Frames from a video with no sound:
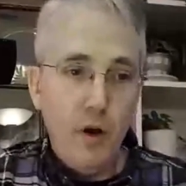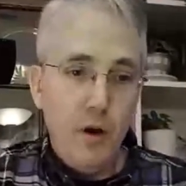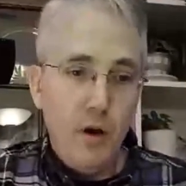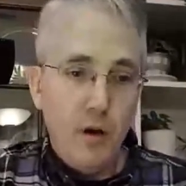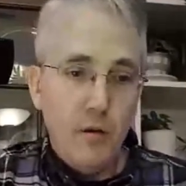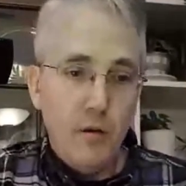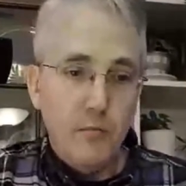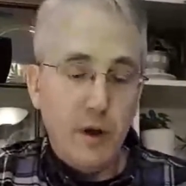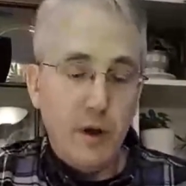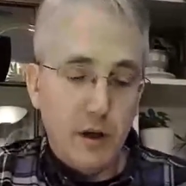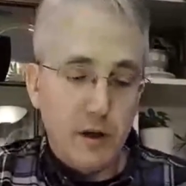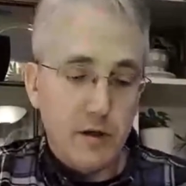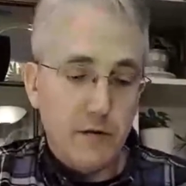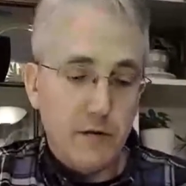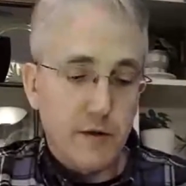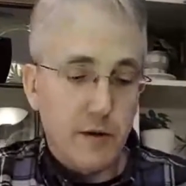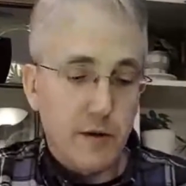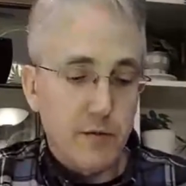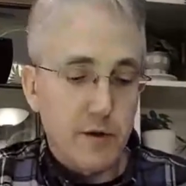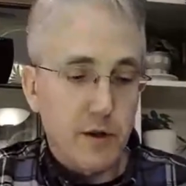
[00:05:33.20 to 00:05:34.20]
because of
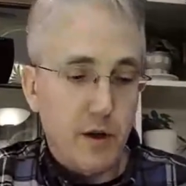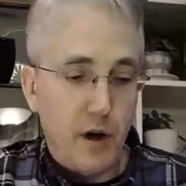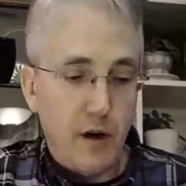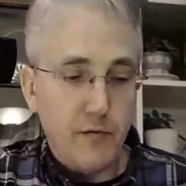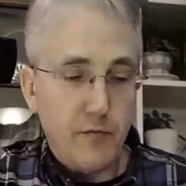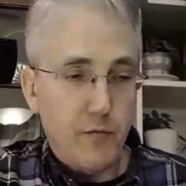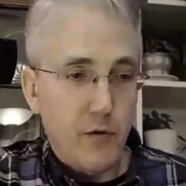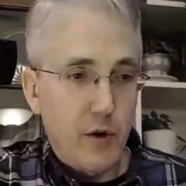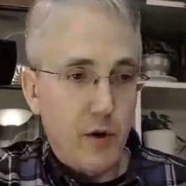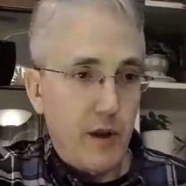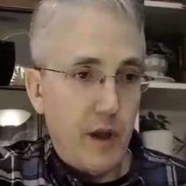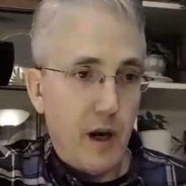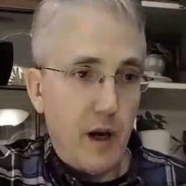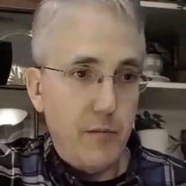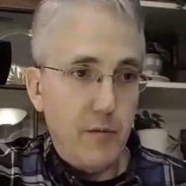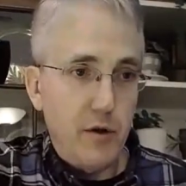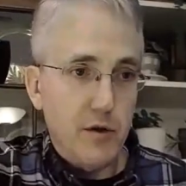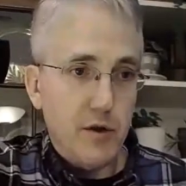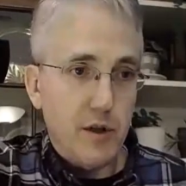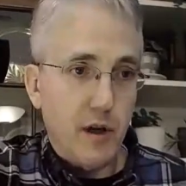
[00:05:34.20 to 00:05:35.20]
some software that
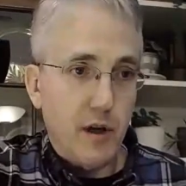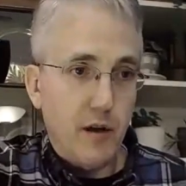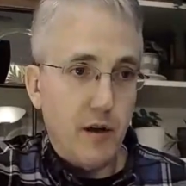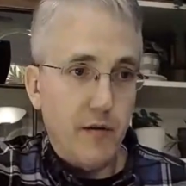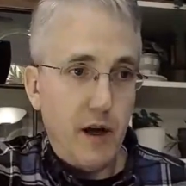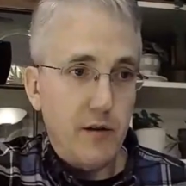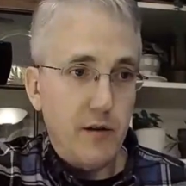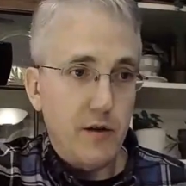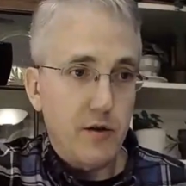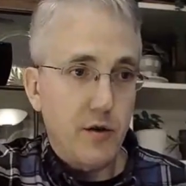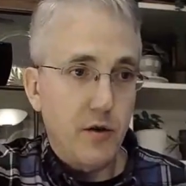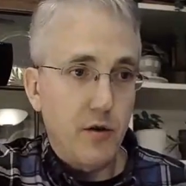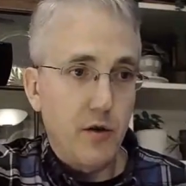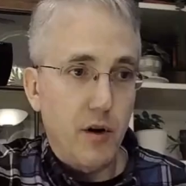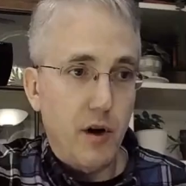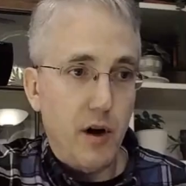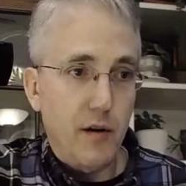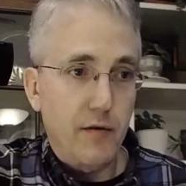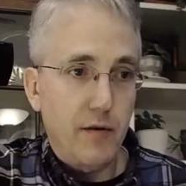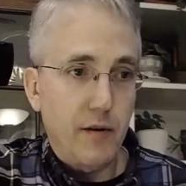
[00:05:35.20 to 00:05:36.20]
I'm using, I've had to turn
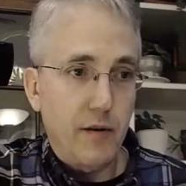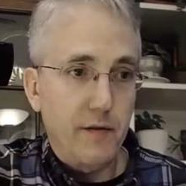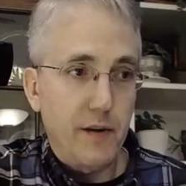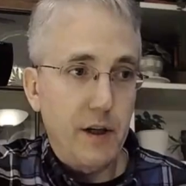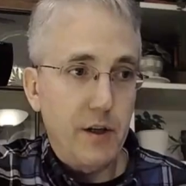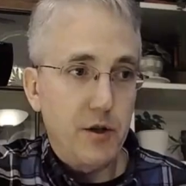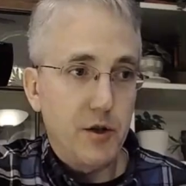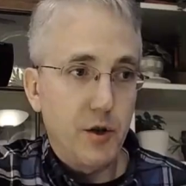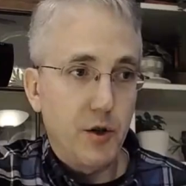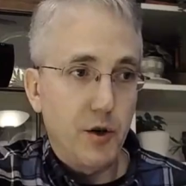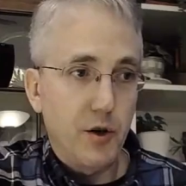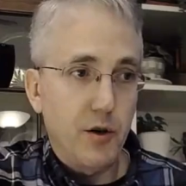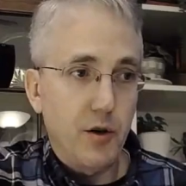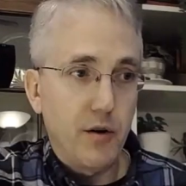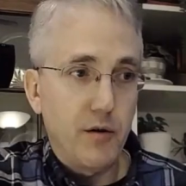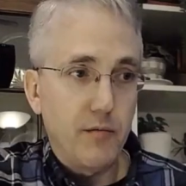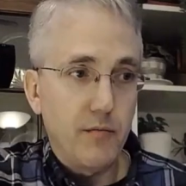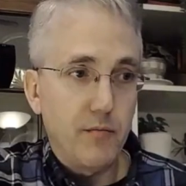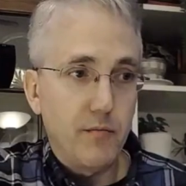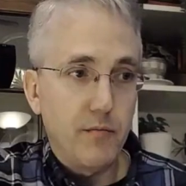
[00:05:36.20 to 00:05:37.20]
off a feature.
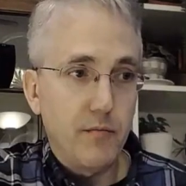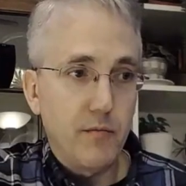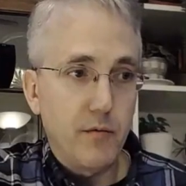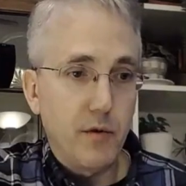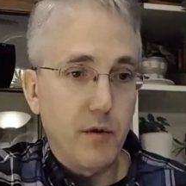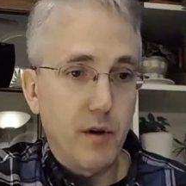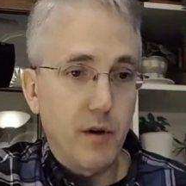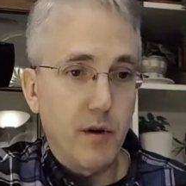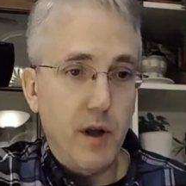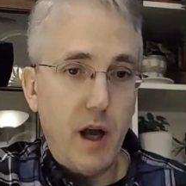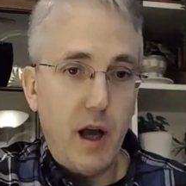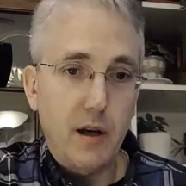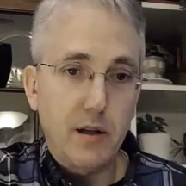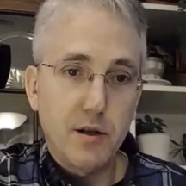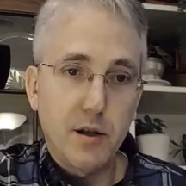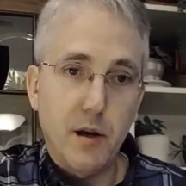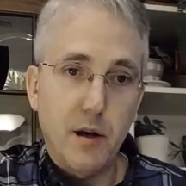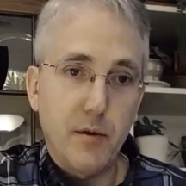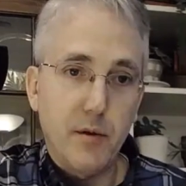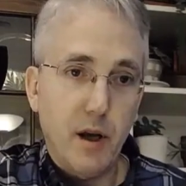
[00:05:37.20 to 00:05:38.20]

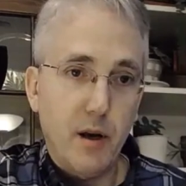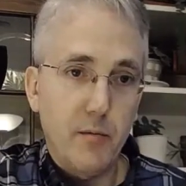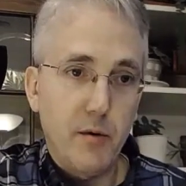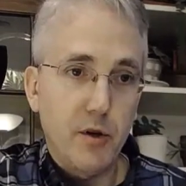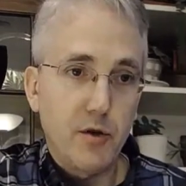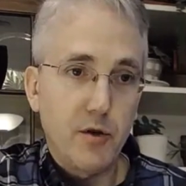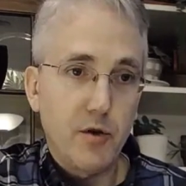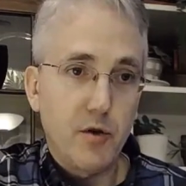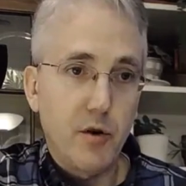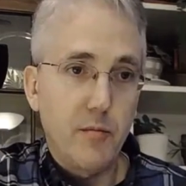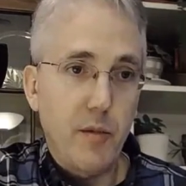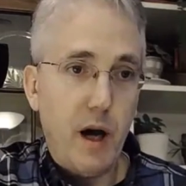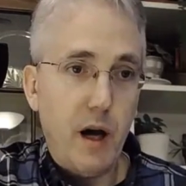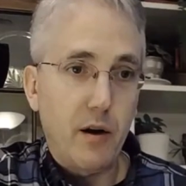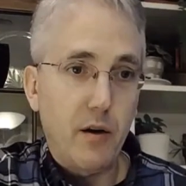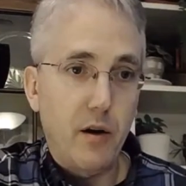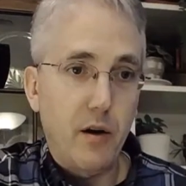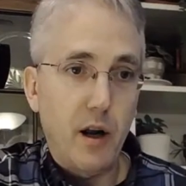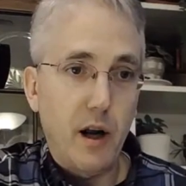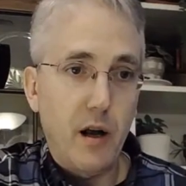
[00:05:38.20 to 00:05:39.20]
Actually, I think I'm going to turn it
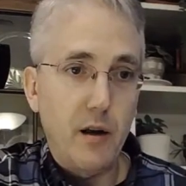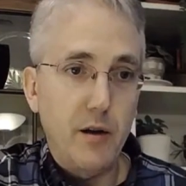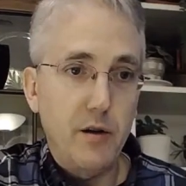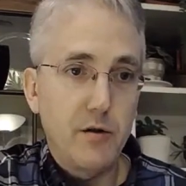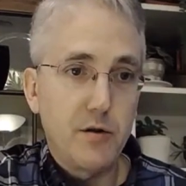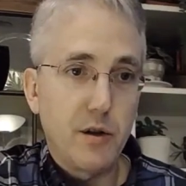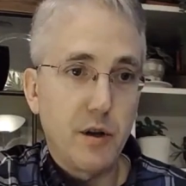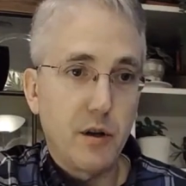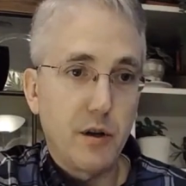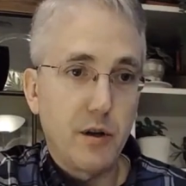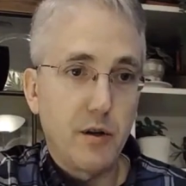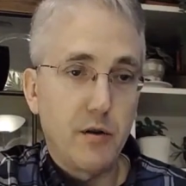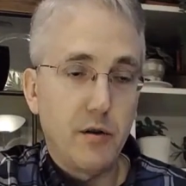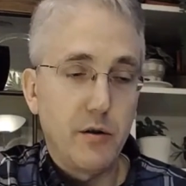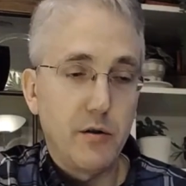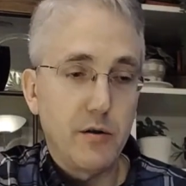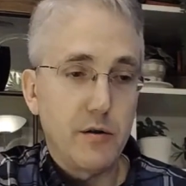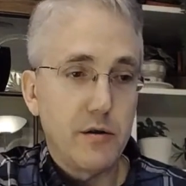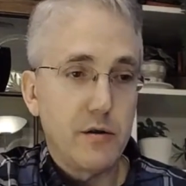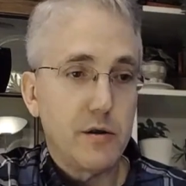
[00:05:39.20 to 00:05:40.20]
back on. I use the
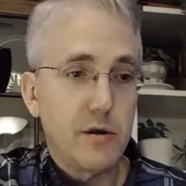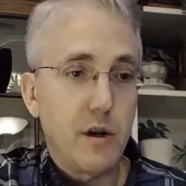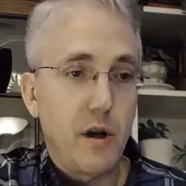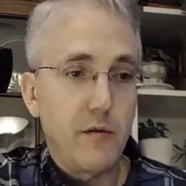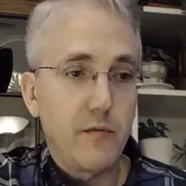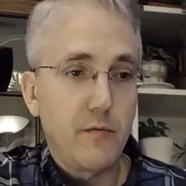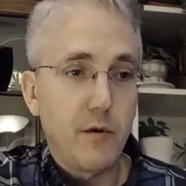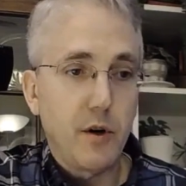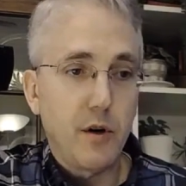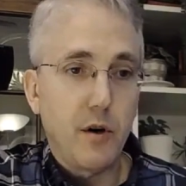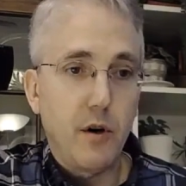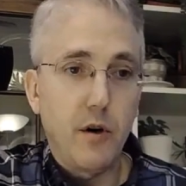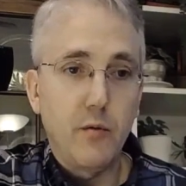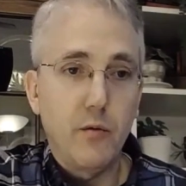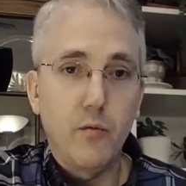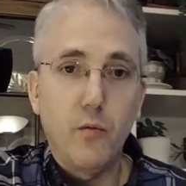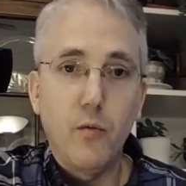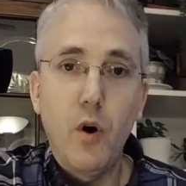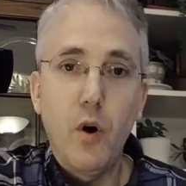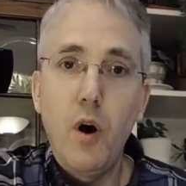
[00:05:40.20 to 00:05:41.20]
little software
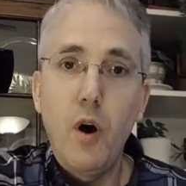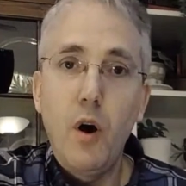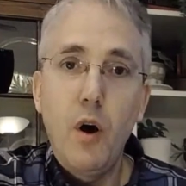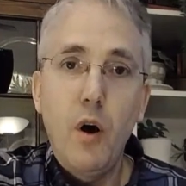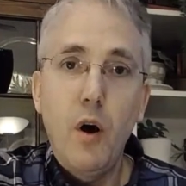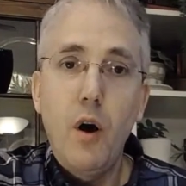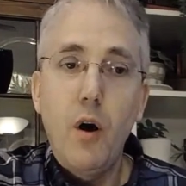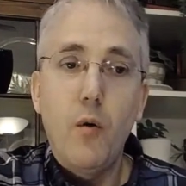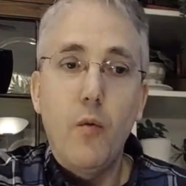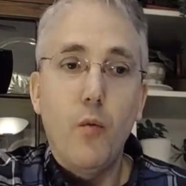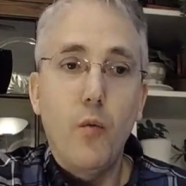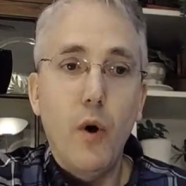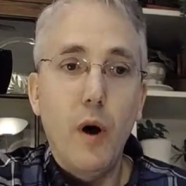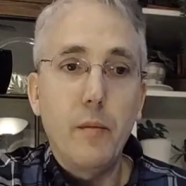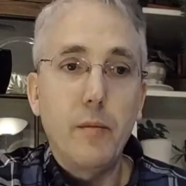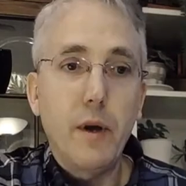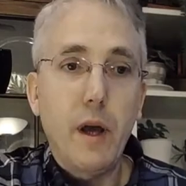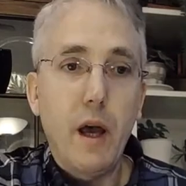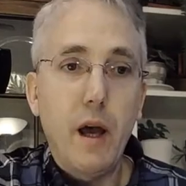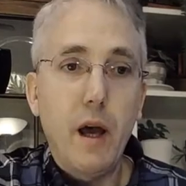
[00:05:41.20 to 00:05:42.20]
called
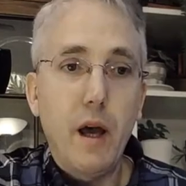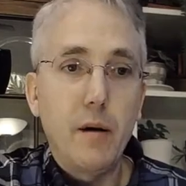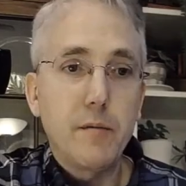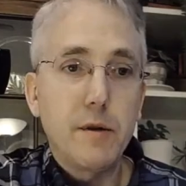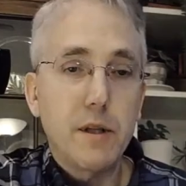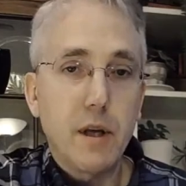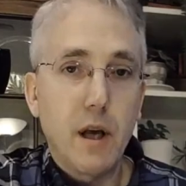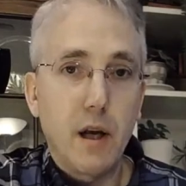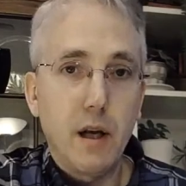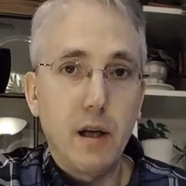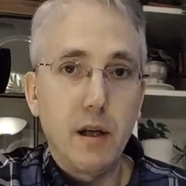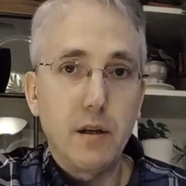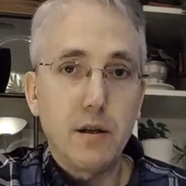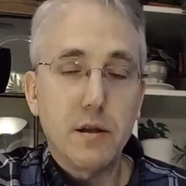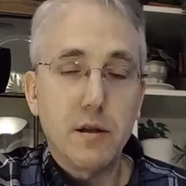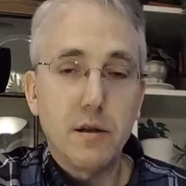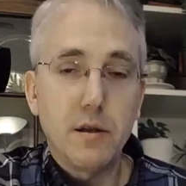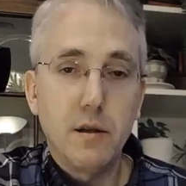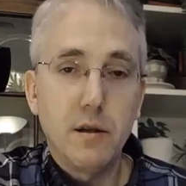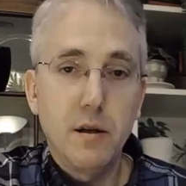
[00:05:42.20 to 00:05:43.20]
Webcam
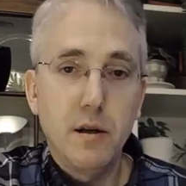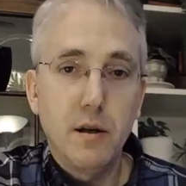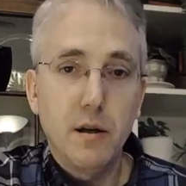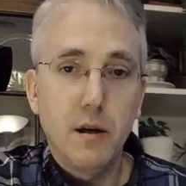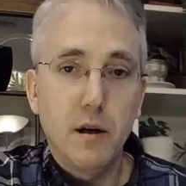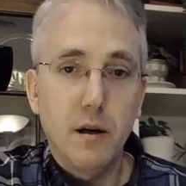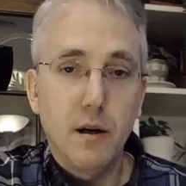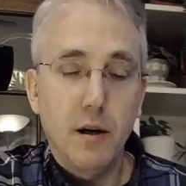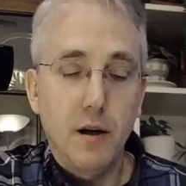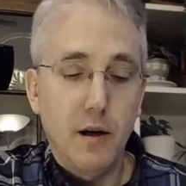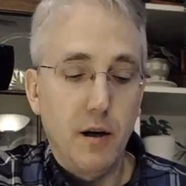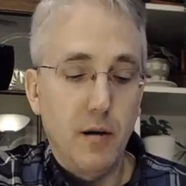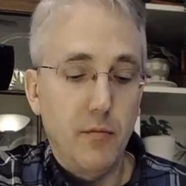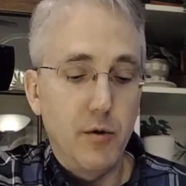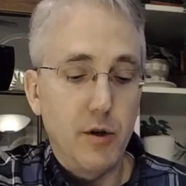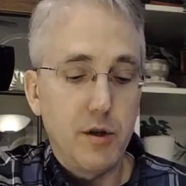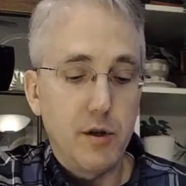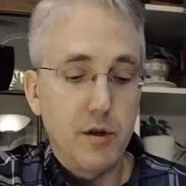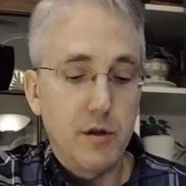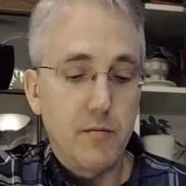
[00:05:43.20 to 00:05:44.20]
Settings,
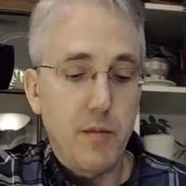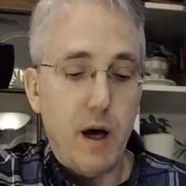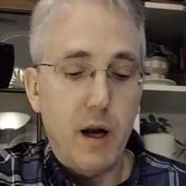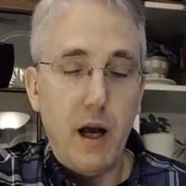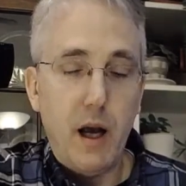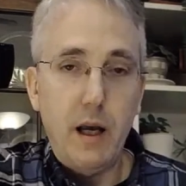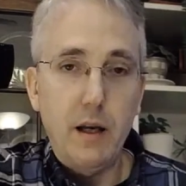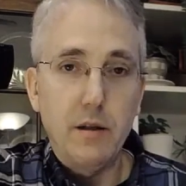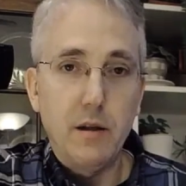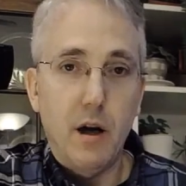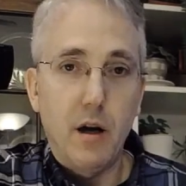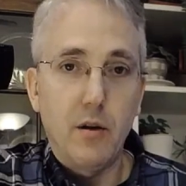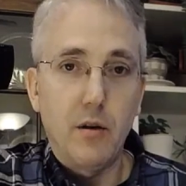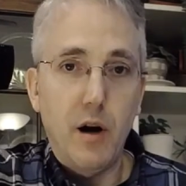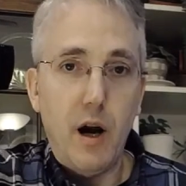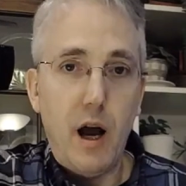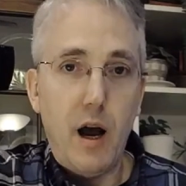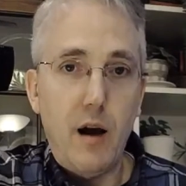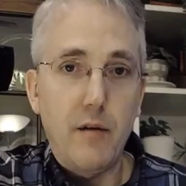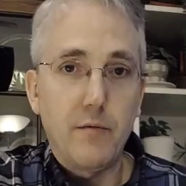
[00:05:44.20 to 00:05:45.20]
which is about an
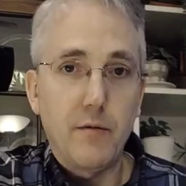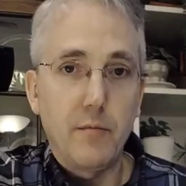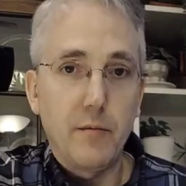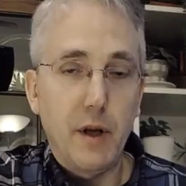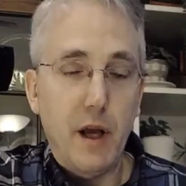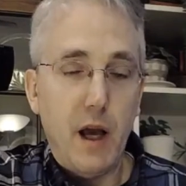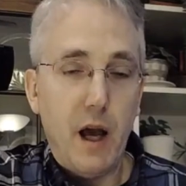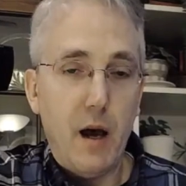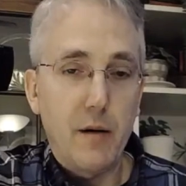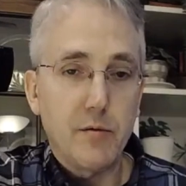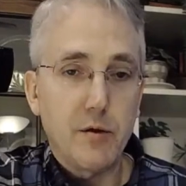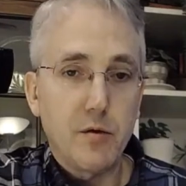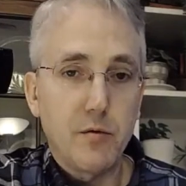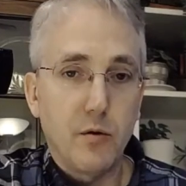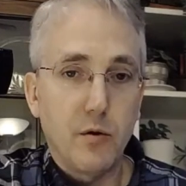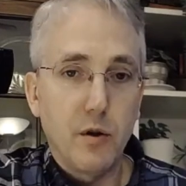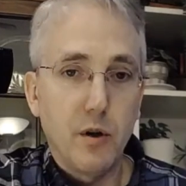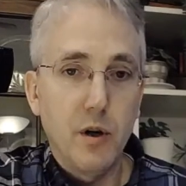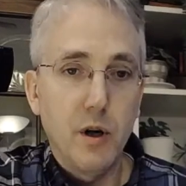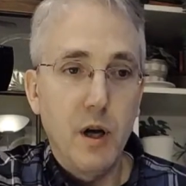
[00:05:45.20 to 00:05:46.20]
$8 app from the App
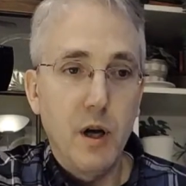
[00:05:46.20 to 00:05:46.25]
Store,